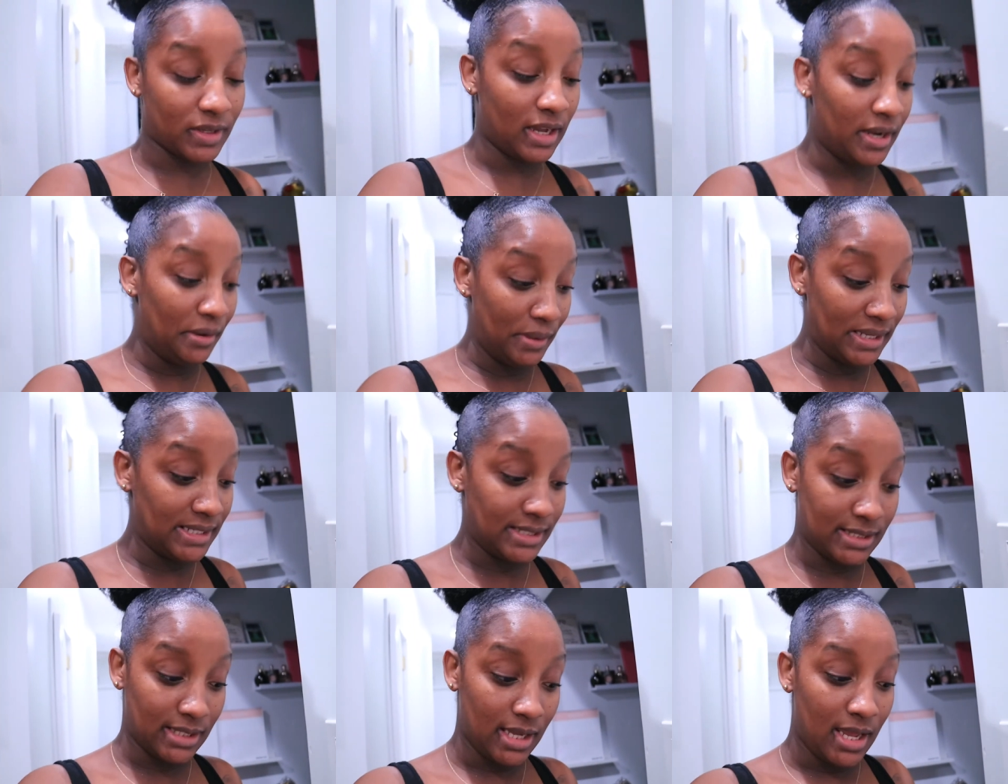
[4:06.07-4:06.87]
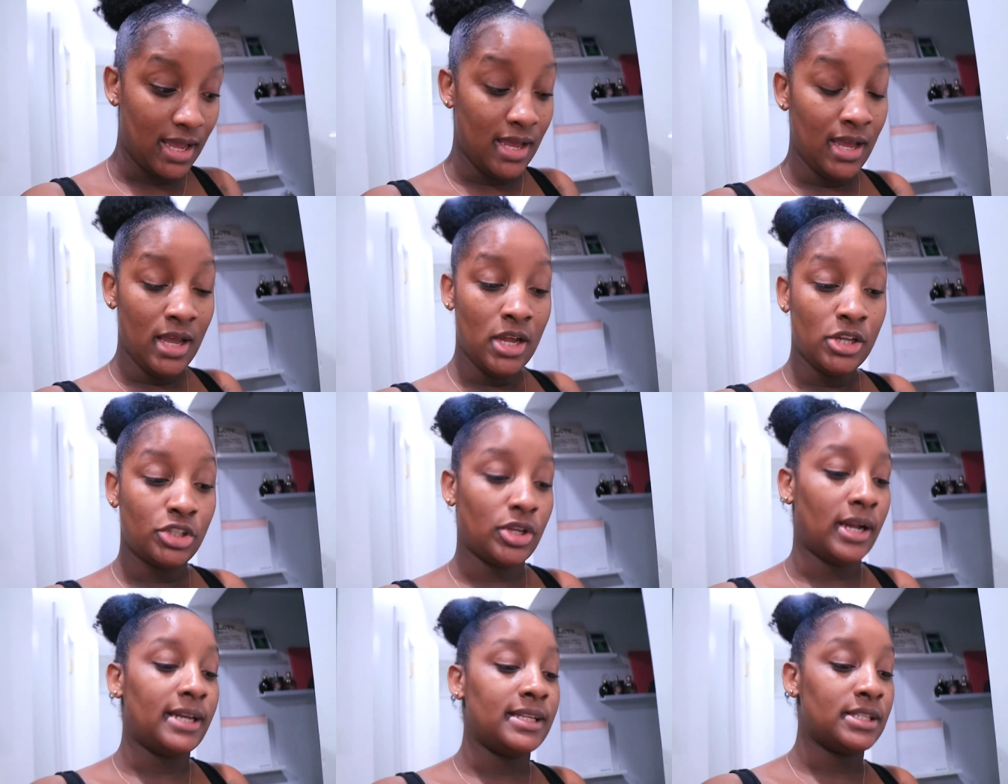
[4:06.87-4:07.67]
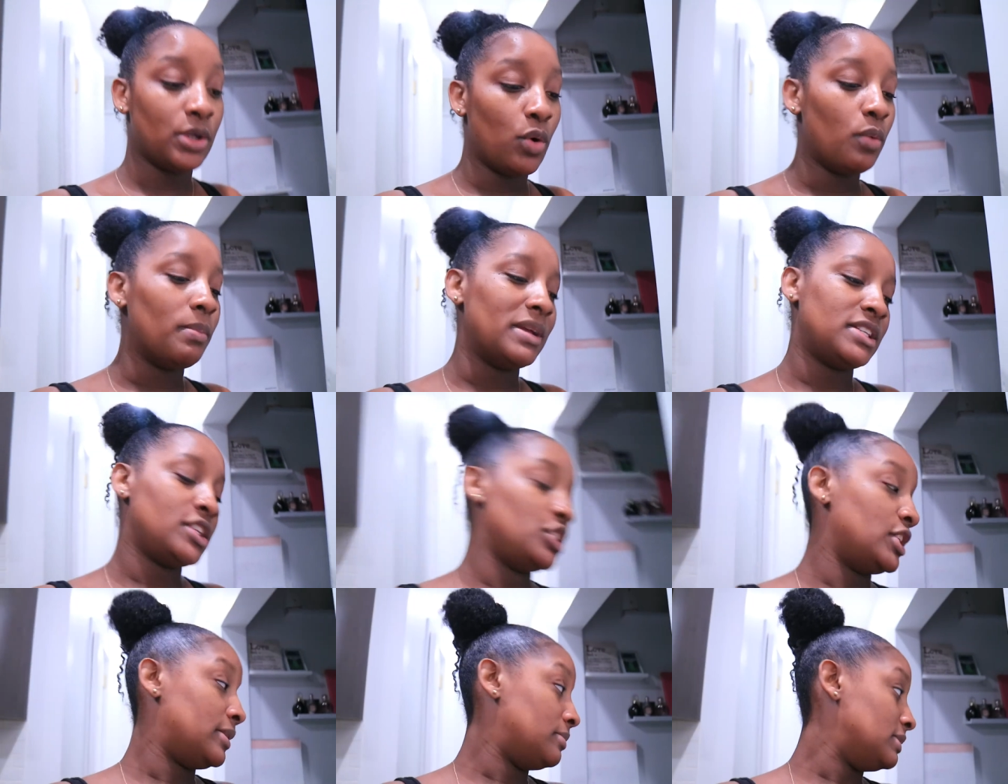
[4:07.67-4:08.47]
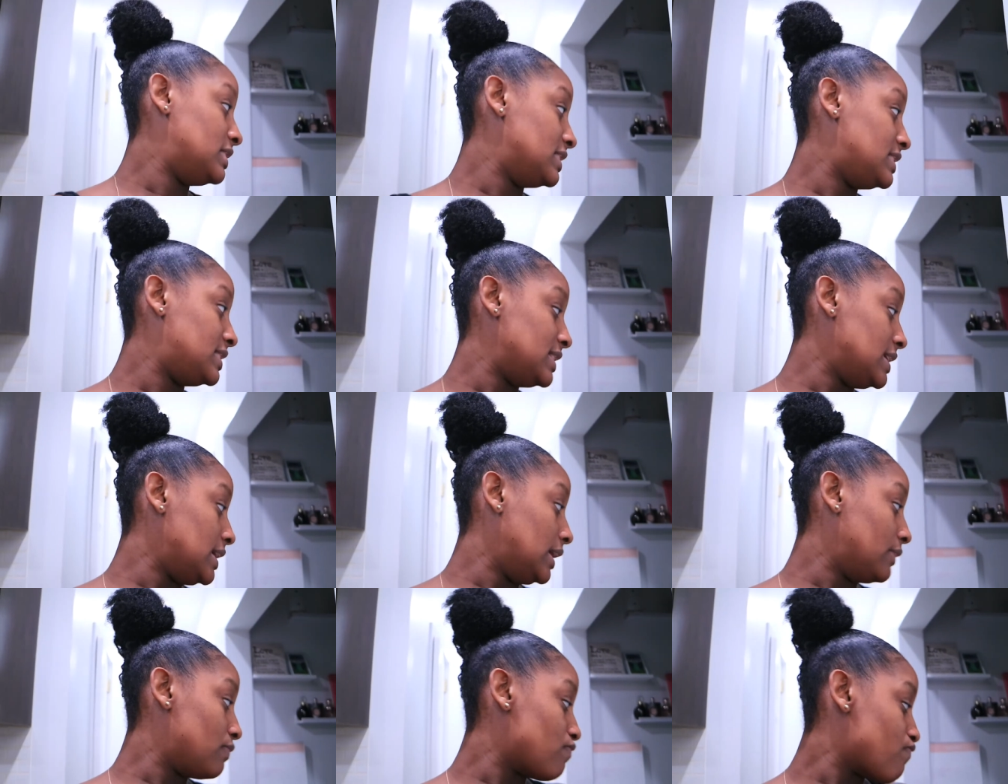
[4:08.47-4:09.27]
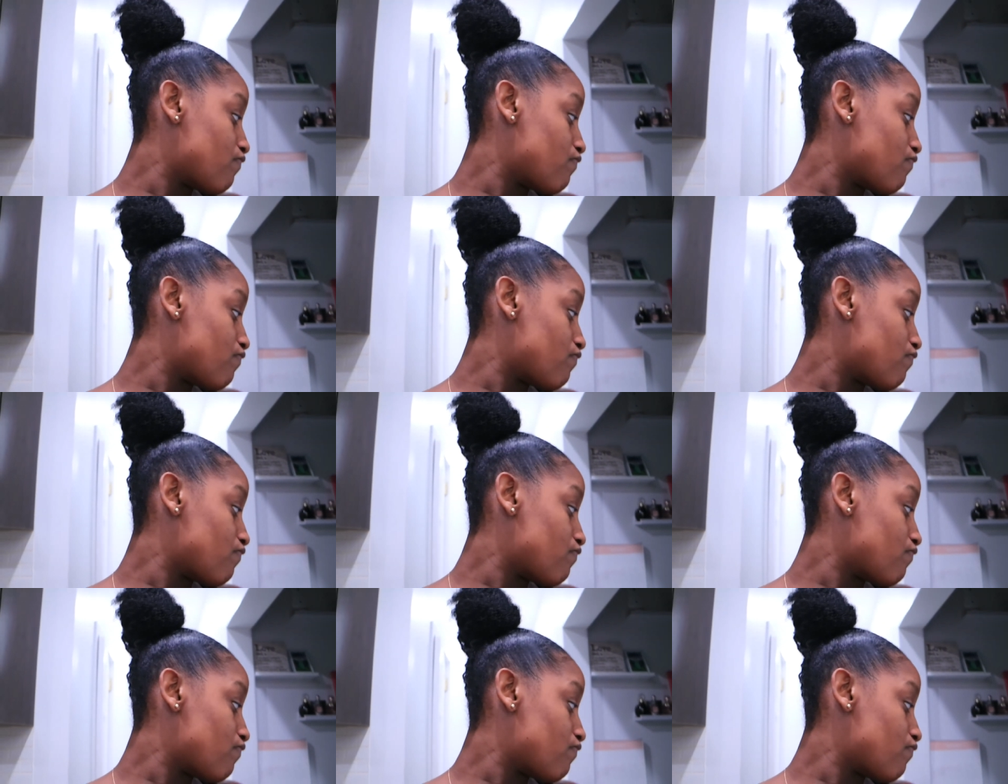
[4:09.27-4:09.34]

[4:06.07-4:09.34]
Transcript: Anyways, so I need to go message him to see